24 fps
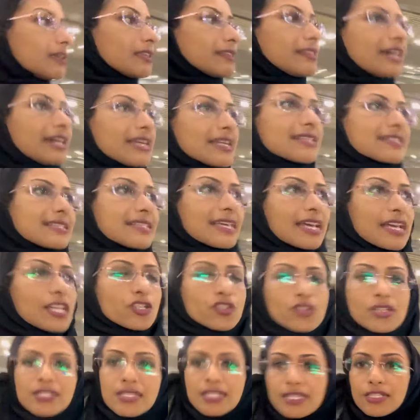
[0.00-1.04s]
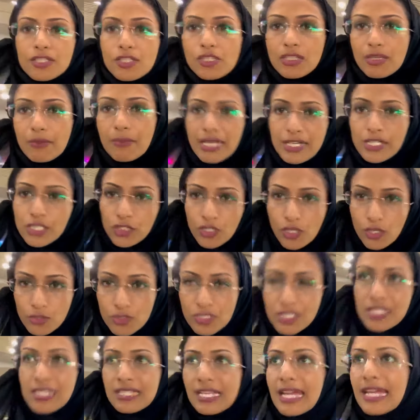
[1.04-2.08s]
That is the entrance into the metro
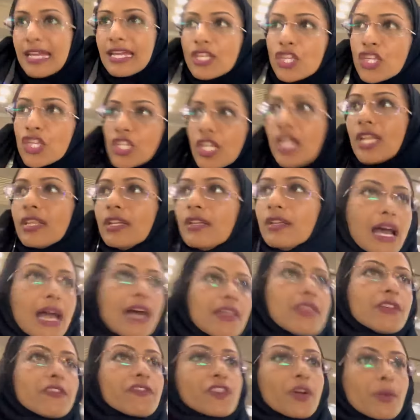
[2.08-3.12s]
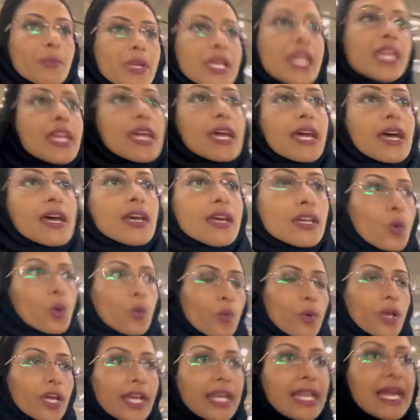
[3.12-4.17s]
station. And then from here,
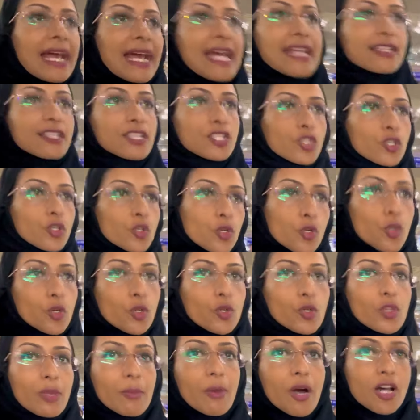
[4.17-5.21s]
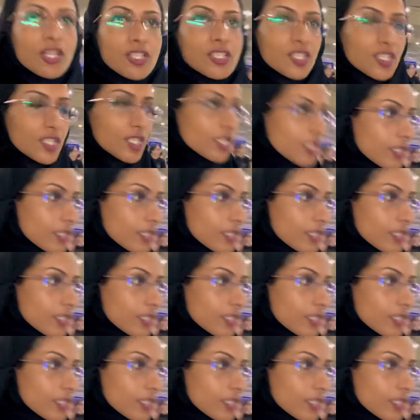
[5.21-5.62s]
we're going to head to the mosque